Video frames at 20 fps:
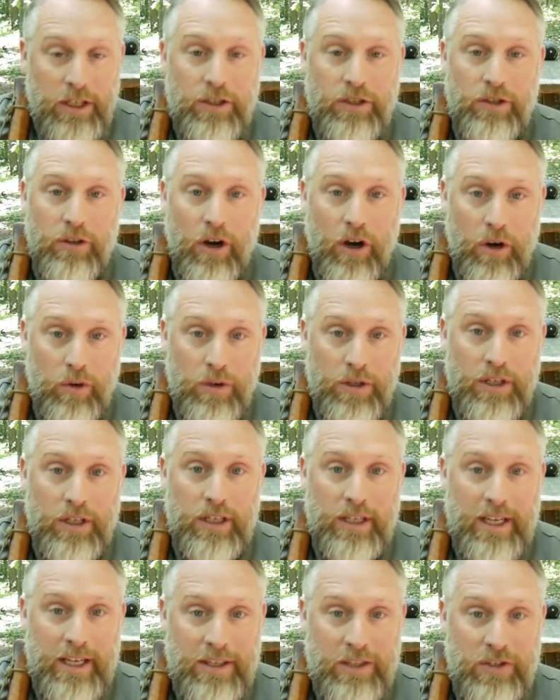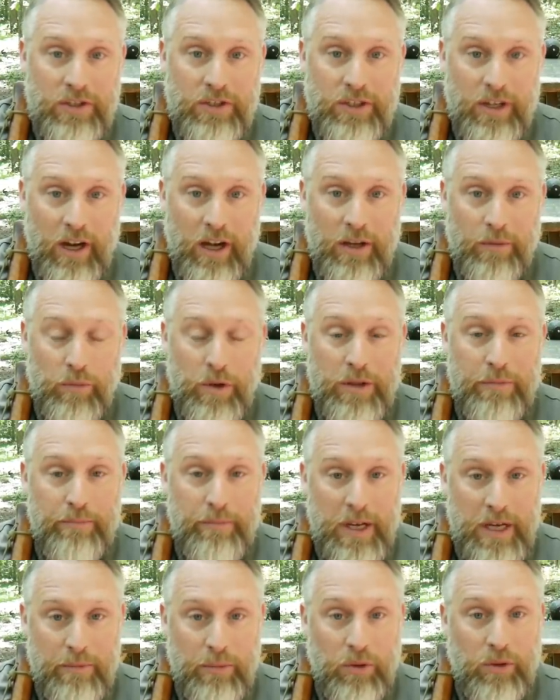you're only going to get this done with
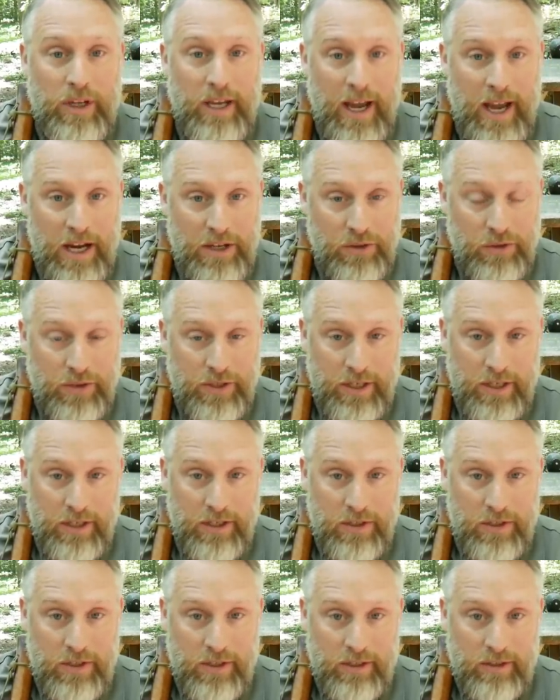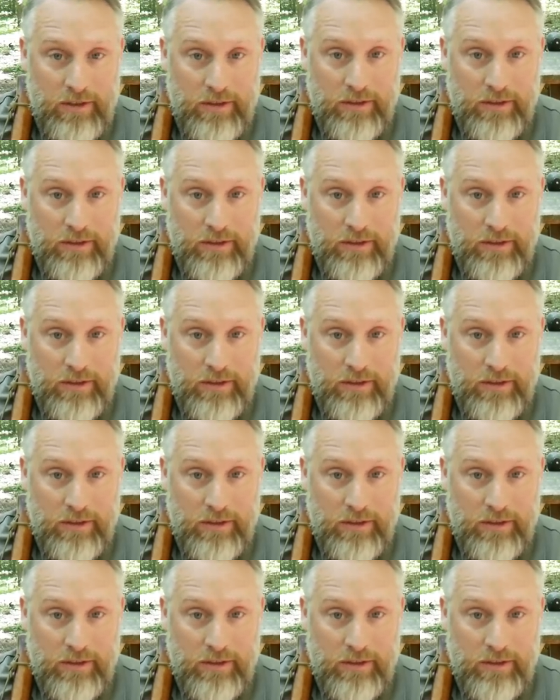minimal casualties